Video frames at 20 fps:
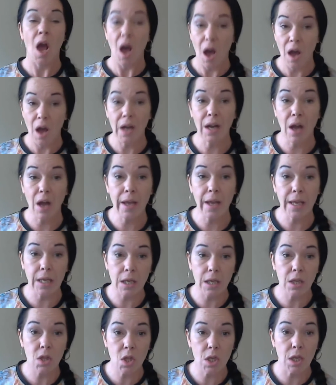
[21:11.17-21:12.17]
I
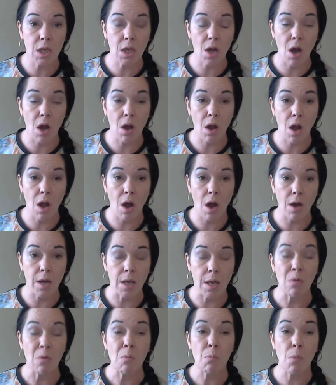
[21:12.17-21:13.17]
like chili con carne,